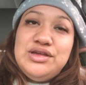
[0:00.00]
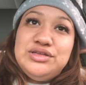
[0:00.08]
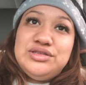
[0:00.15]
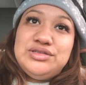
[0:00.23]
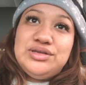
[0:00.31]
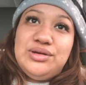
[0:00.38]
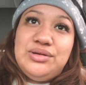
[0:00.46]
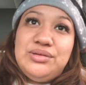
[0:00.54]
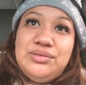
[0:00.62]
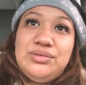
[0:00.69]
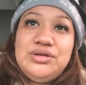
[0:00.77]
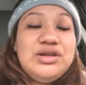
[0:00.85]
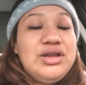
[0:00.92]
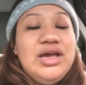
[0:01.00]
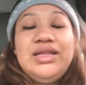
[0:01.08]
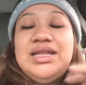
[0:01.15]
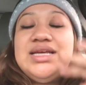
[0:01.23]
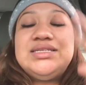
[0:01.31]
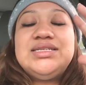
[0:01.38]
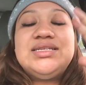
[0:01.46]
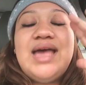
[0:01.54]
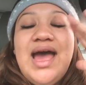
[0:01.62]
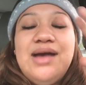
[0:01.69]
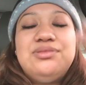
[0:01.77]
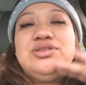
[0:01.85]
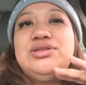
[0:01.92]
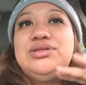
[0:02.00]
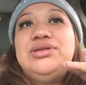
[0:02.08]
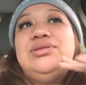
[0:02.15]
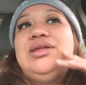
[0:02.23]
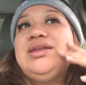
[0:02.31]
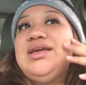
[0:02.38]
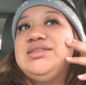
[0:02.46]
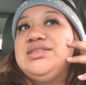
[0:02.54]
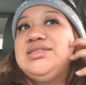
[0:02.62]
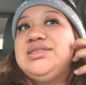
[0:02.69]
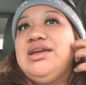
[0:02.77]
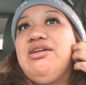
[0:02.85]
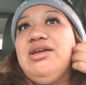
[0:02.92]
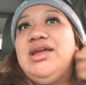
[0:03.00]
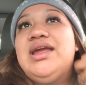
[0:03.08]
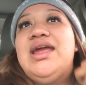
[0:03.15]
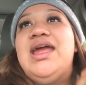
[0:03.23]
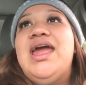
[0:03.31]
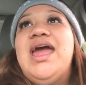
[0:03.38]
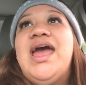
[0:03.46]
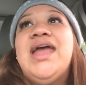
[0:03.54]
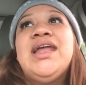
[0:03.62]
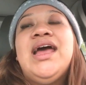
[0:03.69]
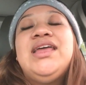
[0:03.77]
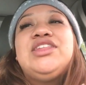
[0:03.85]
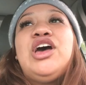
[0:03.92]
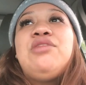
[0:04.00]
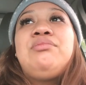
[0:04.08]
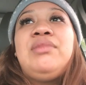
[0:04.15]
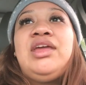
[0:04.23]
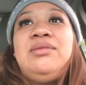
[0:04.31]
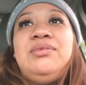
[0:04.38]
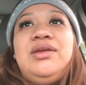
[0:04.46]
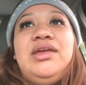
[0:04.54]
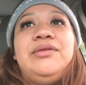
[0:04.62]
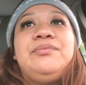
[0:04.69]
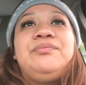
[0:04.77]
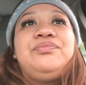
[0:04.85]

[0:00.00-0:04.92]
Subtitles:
So unless it's absolutely necessary, and I thought maybe